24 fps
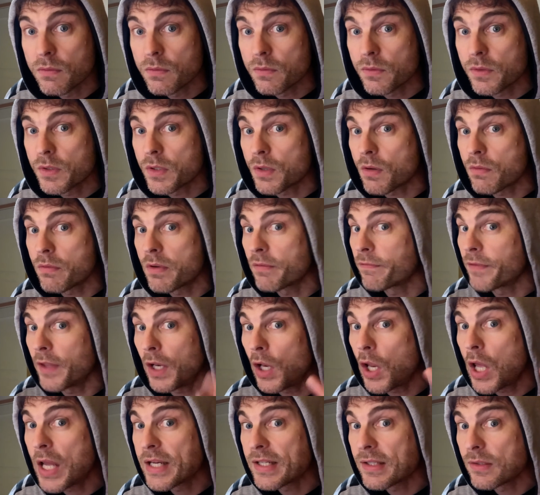So if the
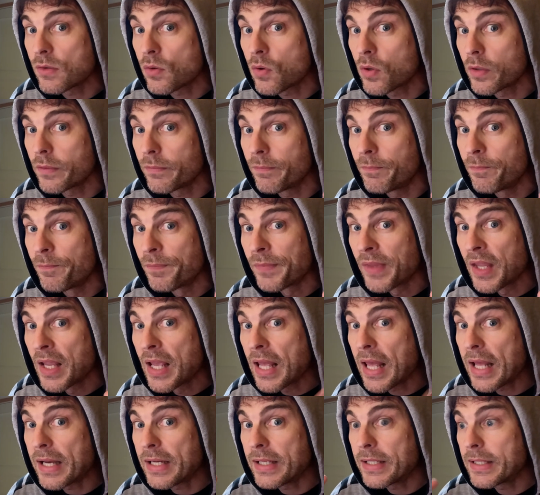light is on
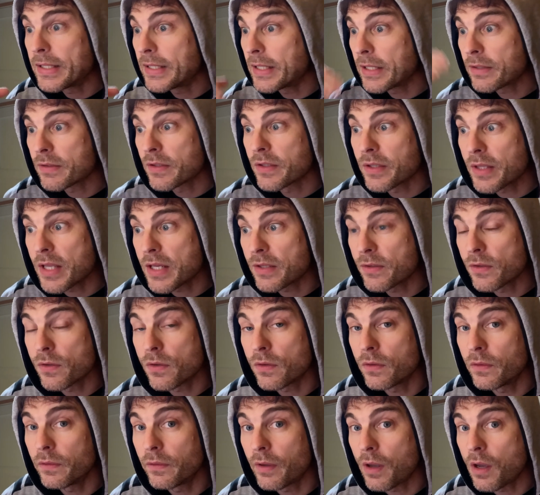and it gets to that
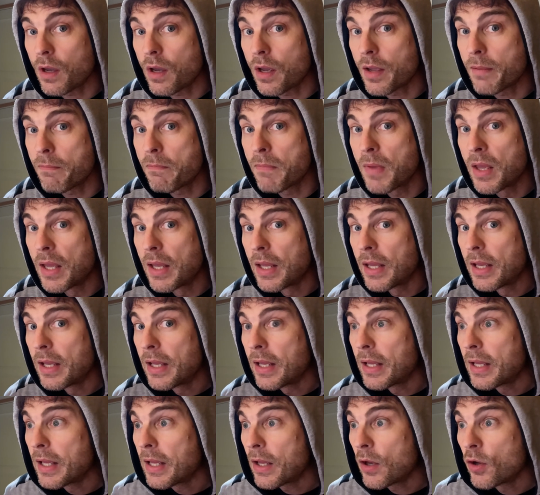certain time,
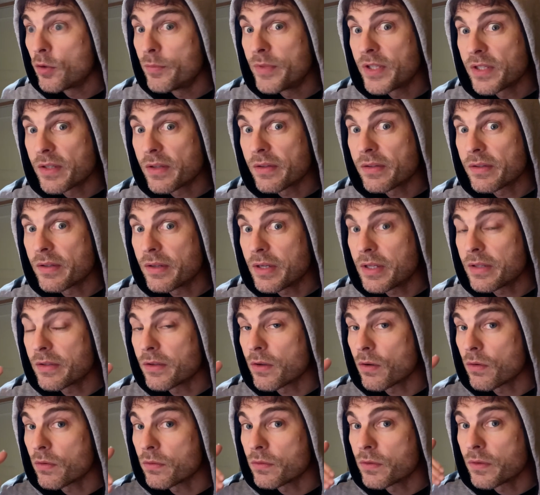Home Assistant is
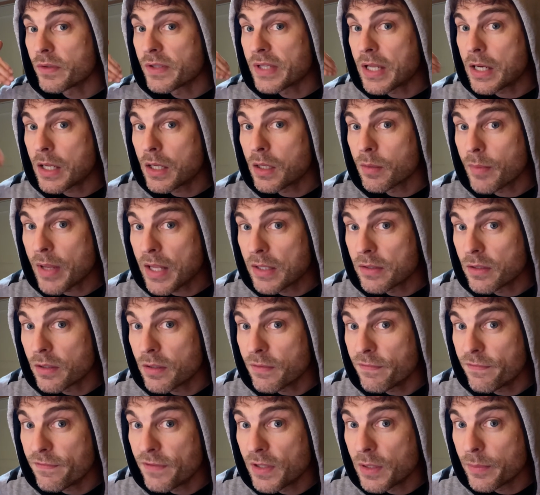going to send a command to the
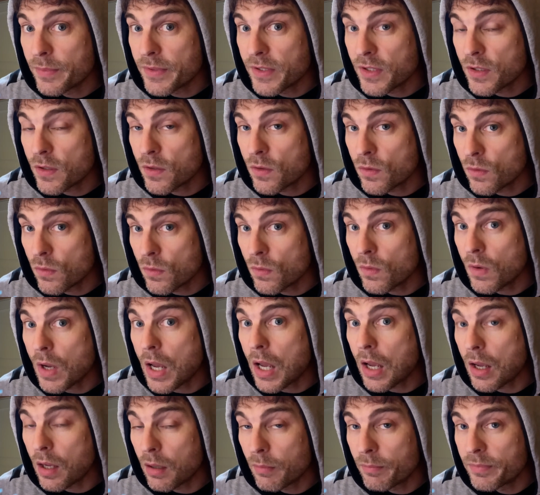Philips Hue
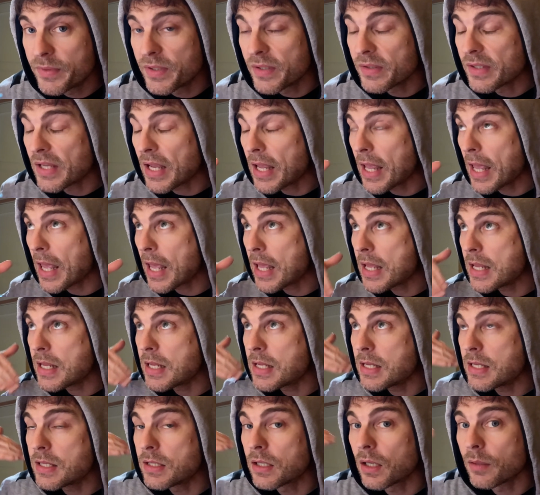hub to say,
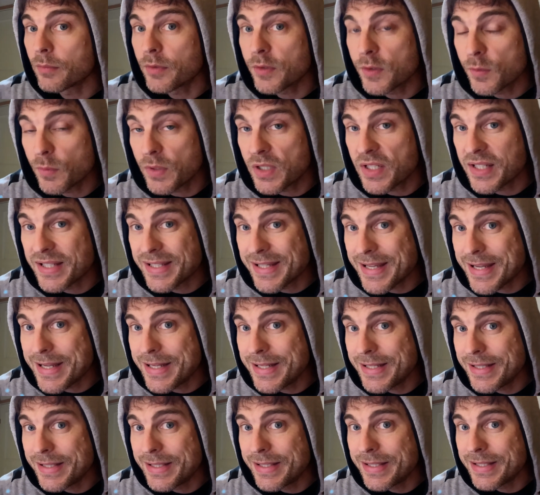hey, time to switch
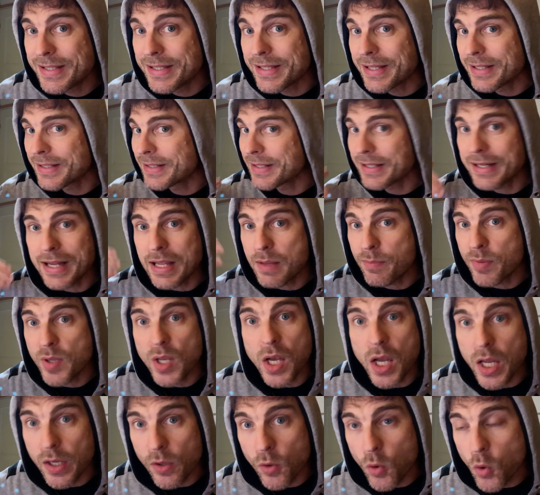scenes. It's an
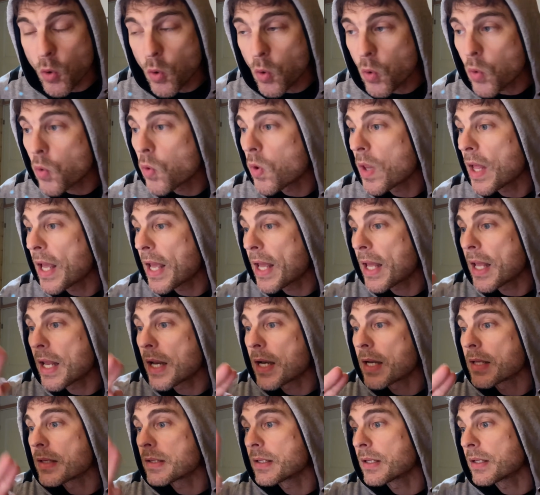API call,
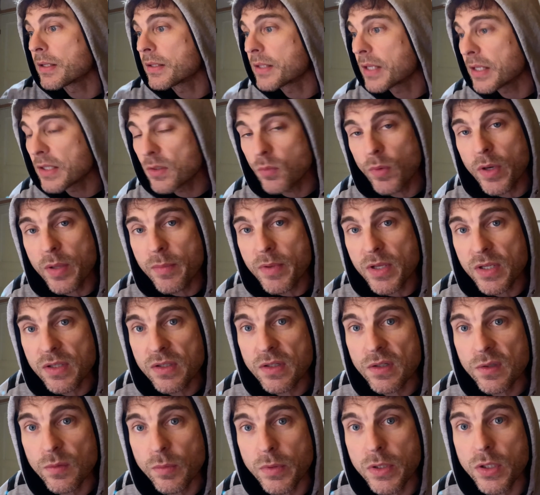and it's going to take 20 minutes
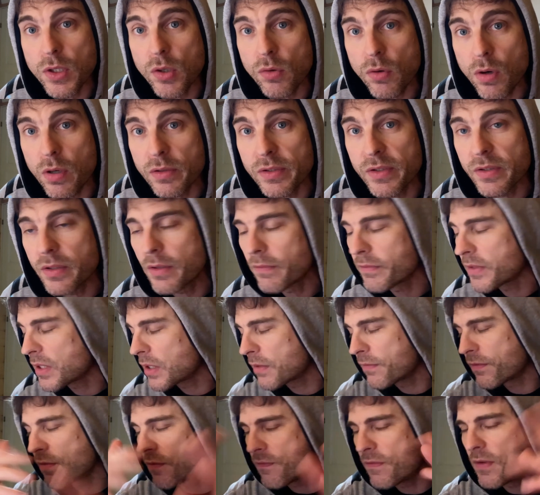to switch across. So I've done
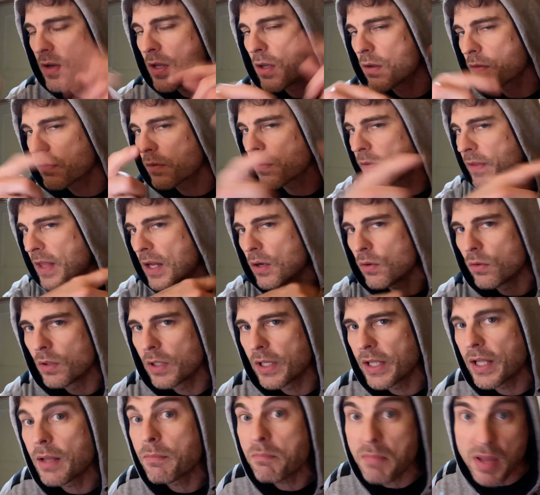a few videos on that
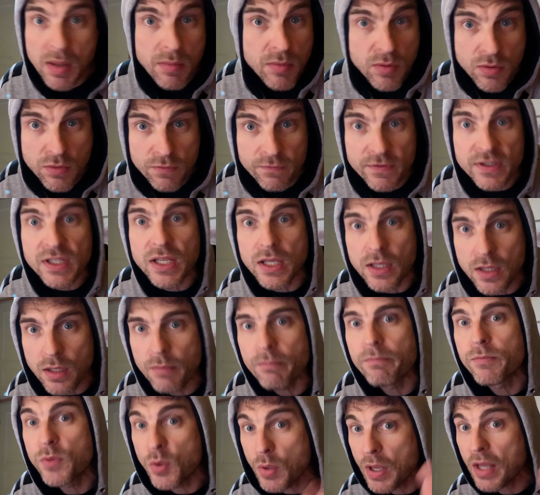earlier. Maybe you've seen them.
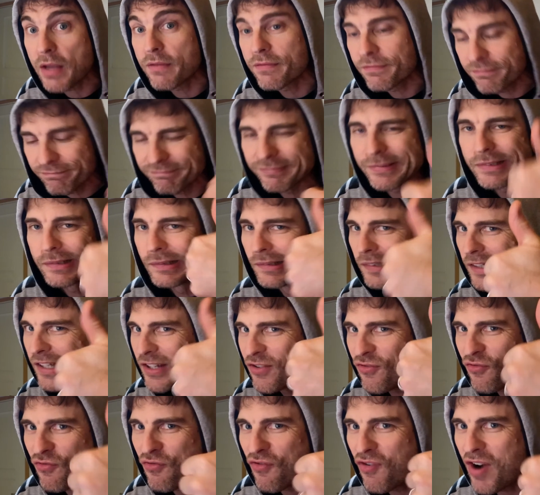You have?
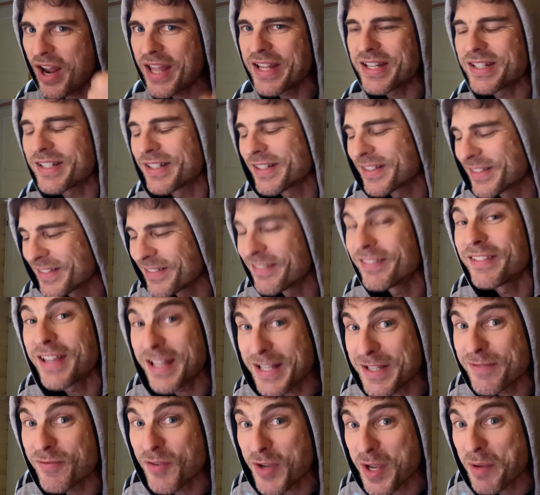Great.
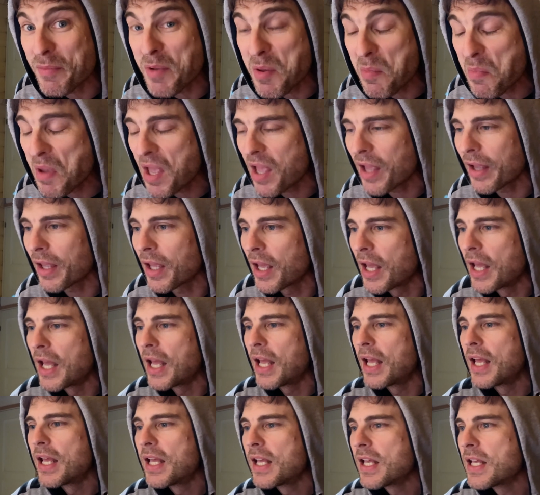Thanks for coming back.
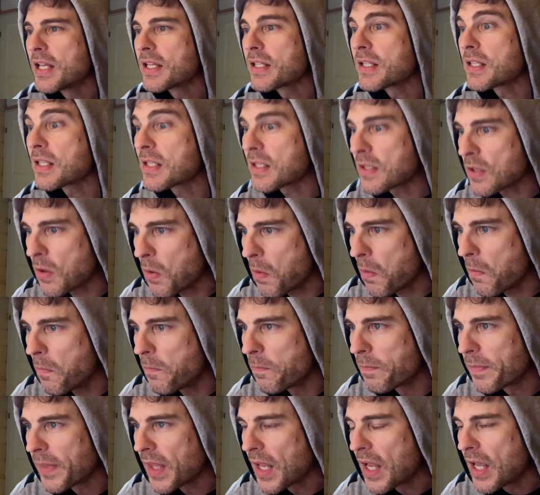So
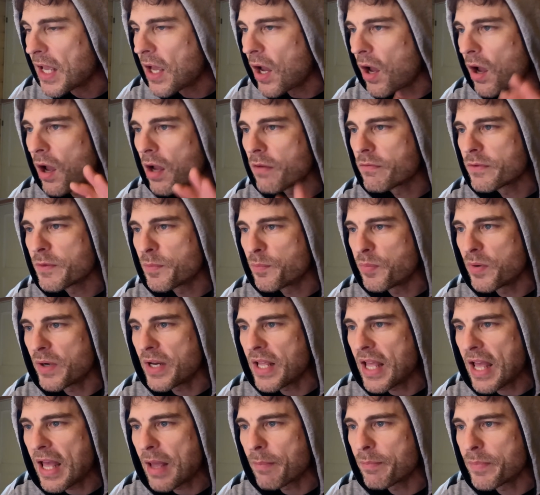I was pretty
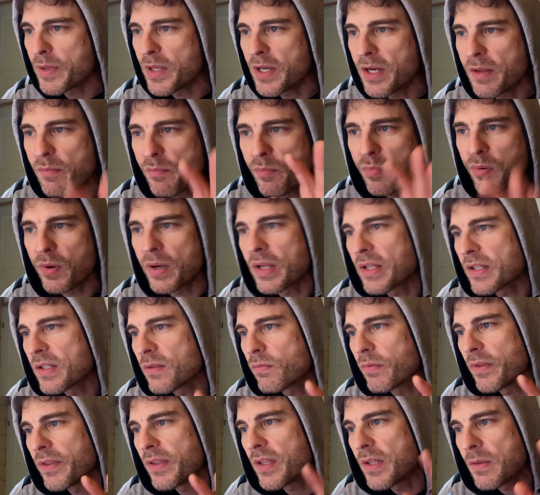happy and impressed
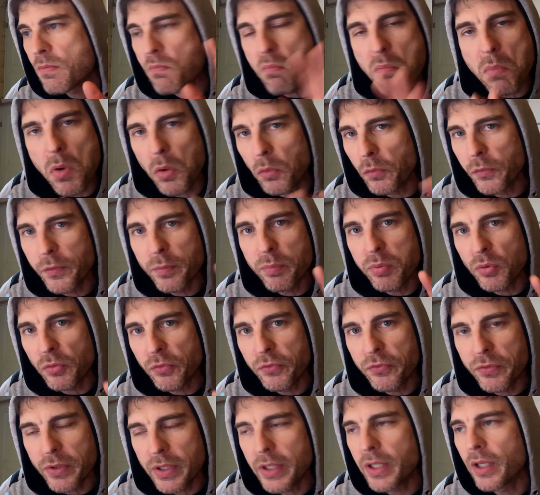with this multiple
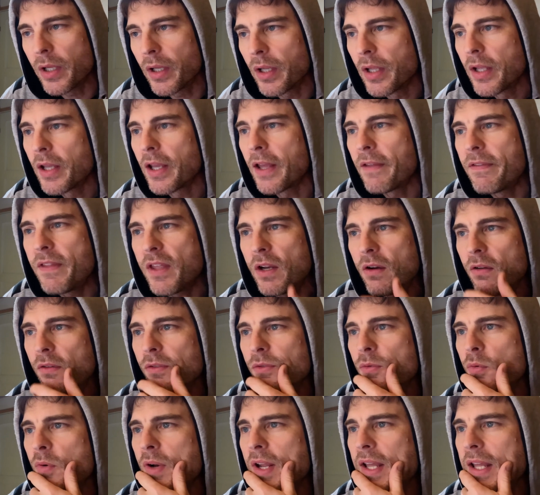trigger. And then I
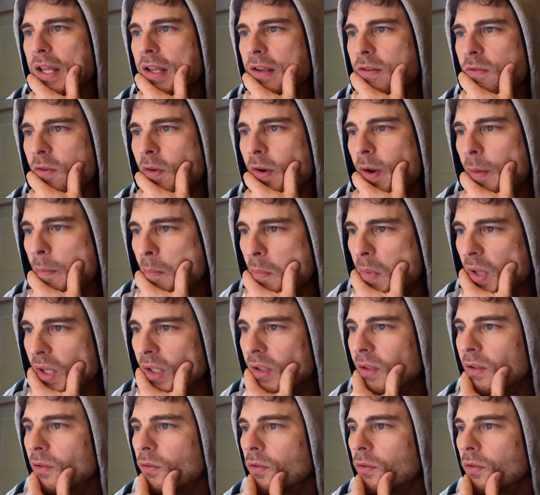thought, hang on a minute.